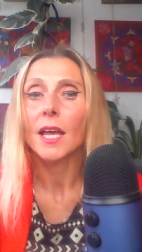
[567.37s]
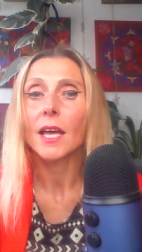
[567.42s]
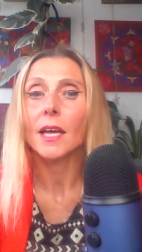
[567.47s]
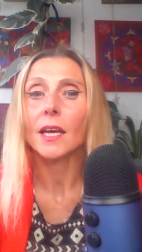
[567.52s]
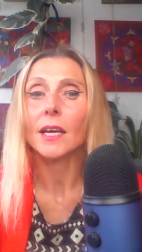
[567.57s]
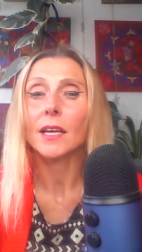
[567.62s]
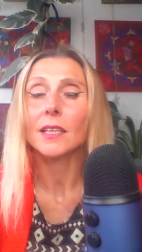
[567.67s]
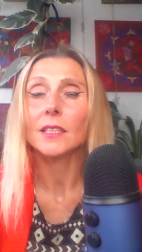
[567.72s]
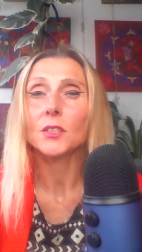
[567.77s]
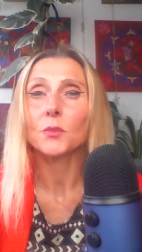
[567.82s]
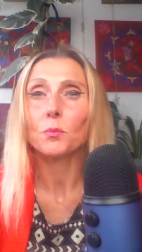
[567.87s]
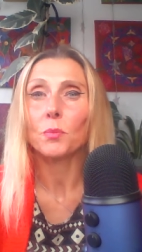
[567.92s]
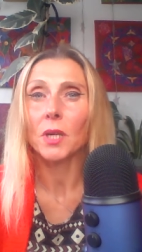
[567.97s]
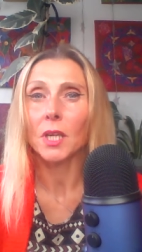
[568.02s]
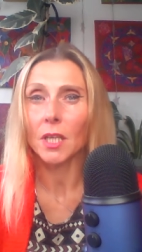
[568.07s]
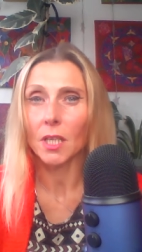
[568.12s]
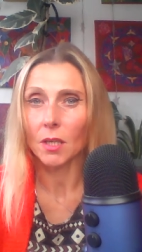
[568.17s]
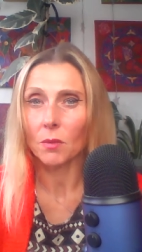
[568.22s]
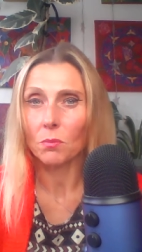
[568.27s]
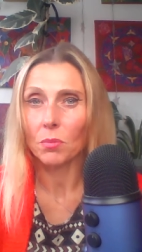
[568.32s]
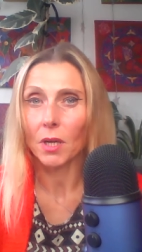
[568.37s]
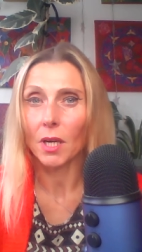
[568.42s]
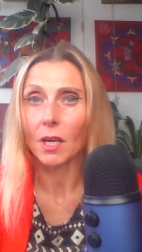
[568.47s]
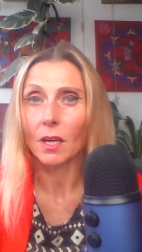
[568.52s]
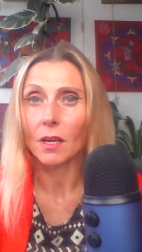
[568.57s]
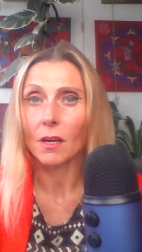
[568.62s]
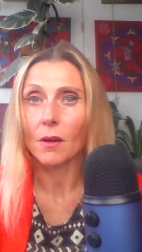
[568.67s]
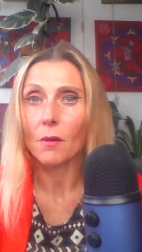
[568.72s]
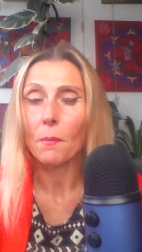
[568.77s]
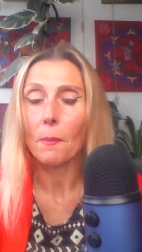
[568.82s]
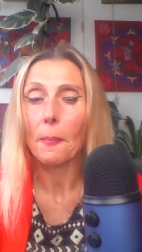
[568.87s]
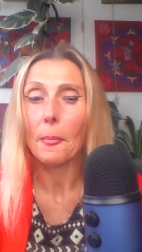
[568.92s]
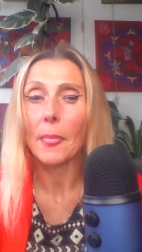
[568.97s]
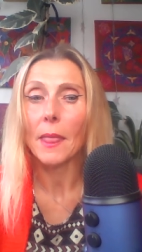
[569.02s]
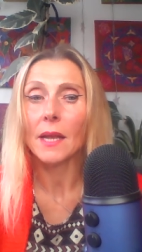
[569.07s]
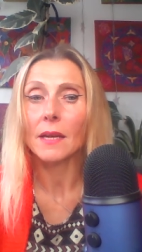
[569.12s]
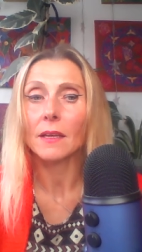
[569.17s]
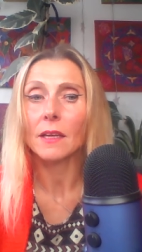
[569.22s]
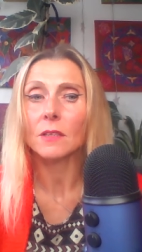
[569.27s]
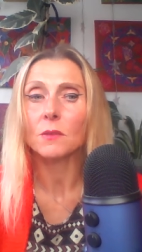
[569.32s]
and Pinky Pig.
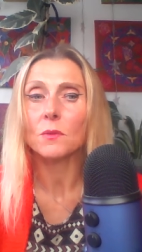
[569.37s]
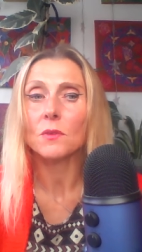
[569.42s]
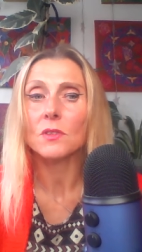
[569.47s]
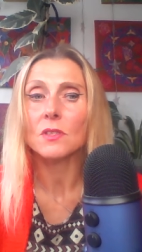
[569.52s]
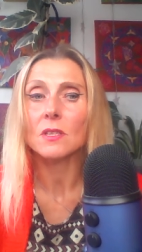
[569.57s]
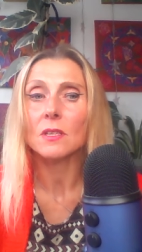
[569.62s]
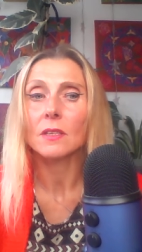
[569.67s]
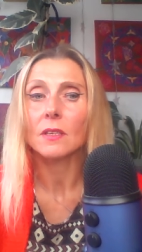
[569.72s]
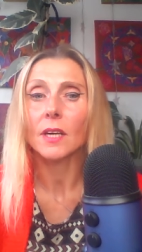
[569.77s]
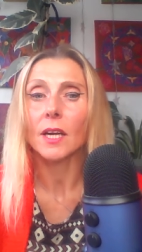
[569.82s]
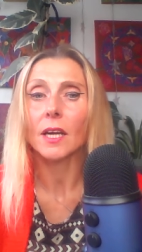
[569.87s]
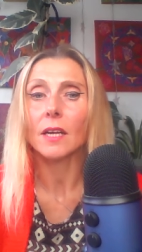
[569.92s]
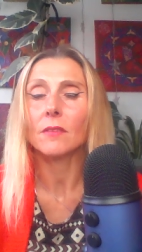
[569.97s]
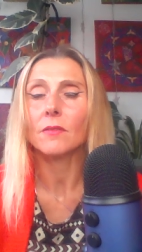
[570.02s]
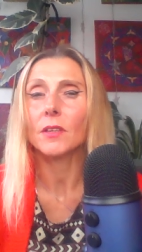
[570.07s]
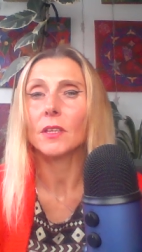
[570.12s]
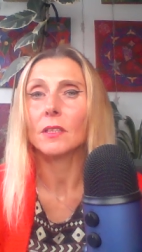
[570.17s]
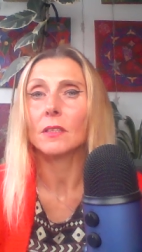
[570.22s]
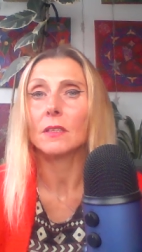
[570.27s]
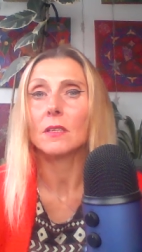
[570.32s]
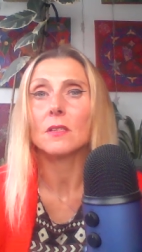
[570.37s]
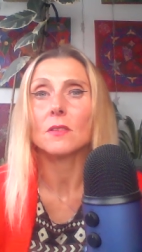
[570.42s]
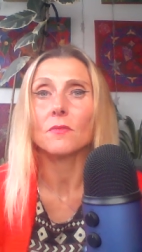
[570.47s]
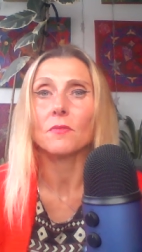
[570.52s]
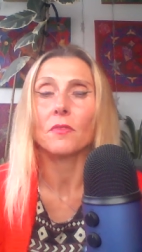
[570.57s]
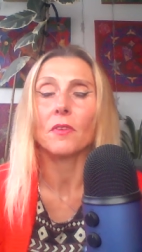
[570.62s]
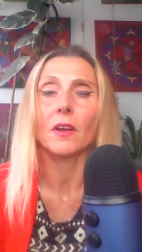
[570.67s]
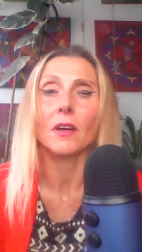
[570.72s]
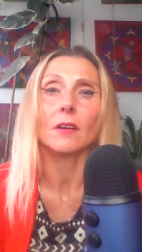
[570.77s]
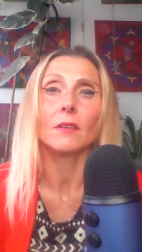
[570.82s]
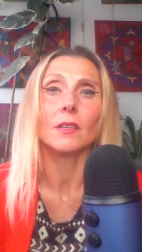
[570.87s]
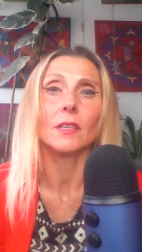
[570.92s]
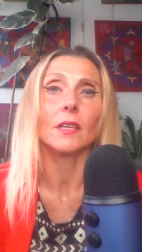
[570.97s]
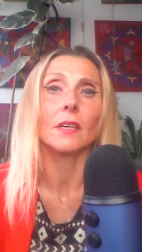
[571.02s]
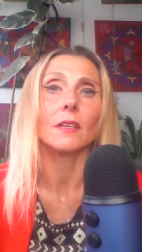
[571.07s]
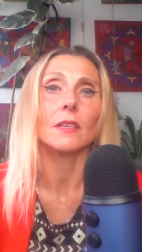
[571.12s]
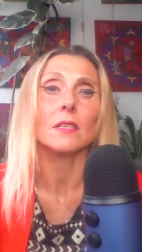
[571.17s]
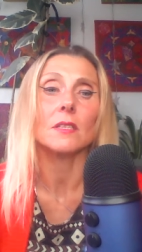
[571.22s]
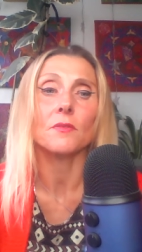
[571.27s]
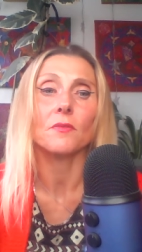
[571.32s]
And that was having this very
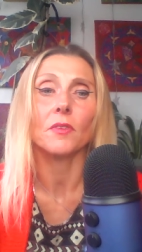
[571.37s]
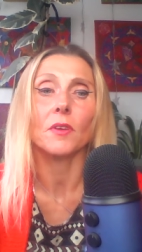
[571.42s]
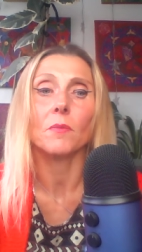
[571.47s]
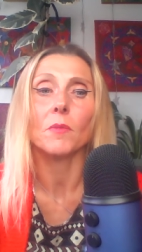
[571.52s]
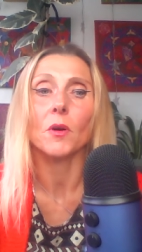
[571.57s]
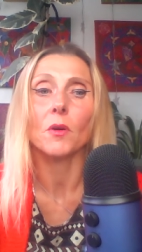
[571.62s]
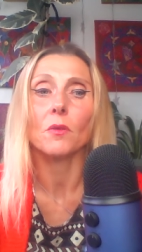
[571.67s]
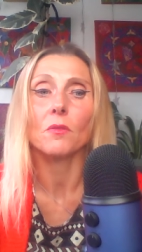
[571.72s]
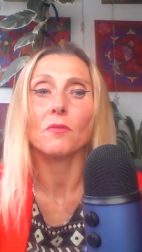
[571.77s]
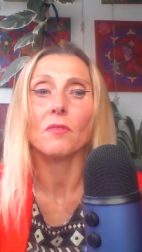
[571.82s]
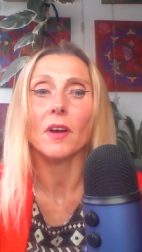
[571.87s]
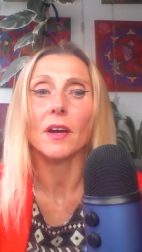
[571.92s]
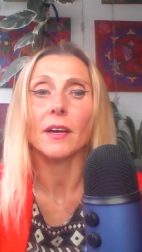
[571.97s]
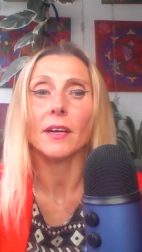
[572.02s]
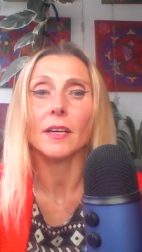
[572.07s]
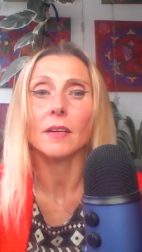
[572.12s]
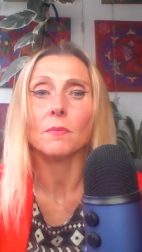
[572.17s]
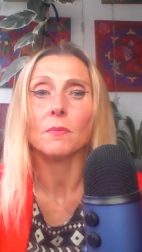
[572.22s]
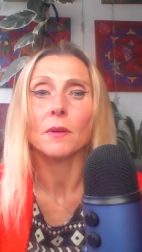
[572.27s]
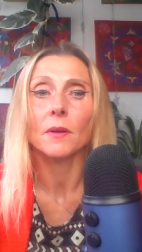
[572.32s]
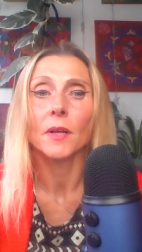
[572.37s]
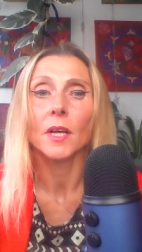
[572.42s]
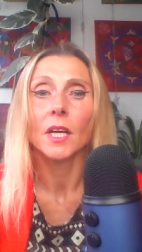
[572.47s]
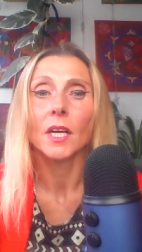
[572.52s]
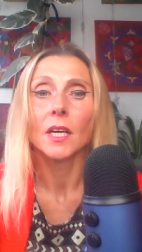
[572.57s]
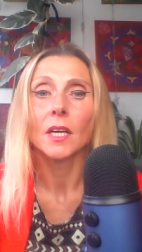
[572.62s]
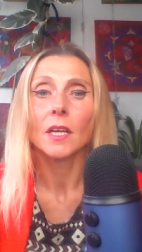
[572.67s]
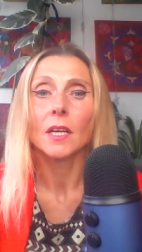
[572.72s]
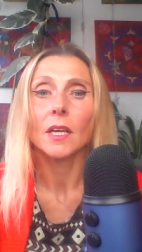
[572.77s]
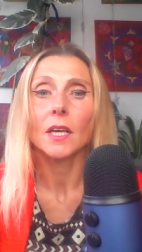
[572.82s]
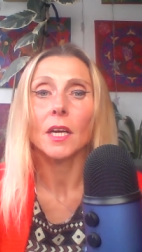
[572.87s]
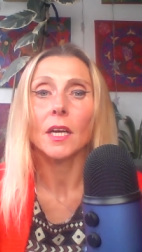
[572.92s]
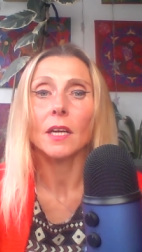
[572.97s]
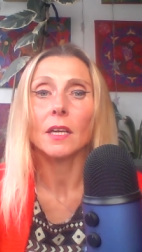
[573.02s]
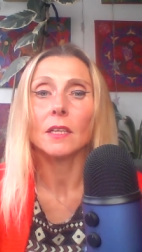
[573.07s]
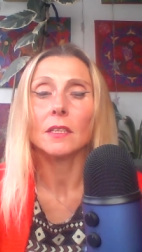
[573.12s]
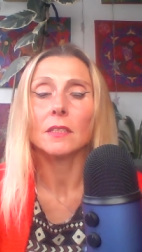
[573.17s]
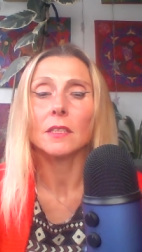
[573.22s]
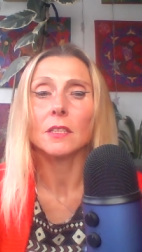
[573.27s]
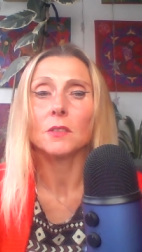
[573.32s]
nice female vibe
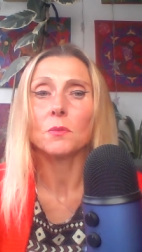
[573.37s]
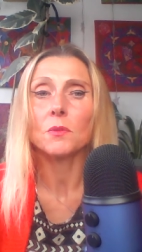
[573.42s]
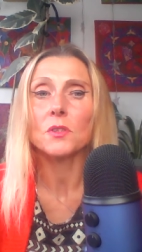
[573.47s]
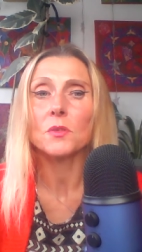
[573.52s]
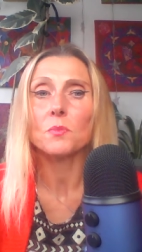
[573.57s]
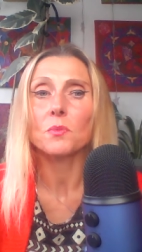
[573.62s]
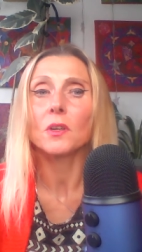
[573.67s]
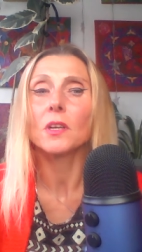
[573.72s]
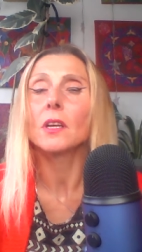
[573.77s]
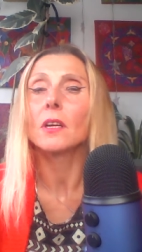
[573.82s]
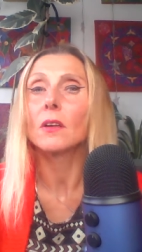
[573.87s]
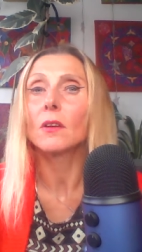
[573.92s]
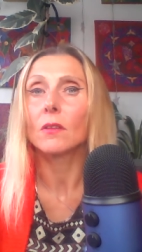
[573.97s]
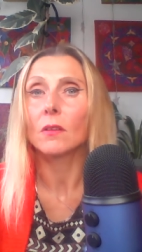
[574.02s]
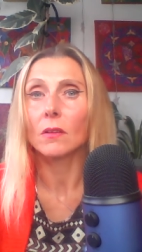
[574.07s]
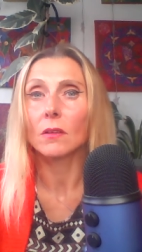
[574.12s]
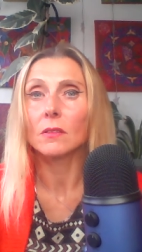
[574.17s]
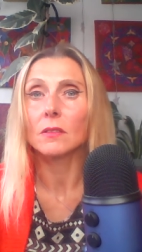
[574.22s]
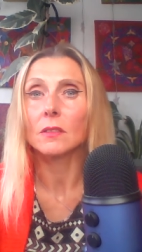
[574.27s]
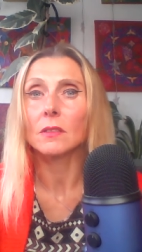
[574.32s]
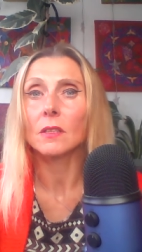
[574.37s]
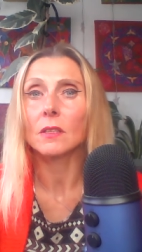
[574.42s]
and it was pretty good.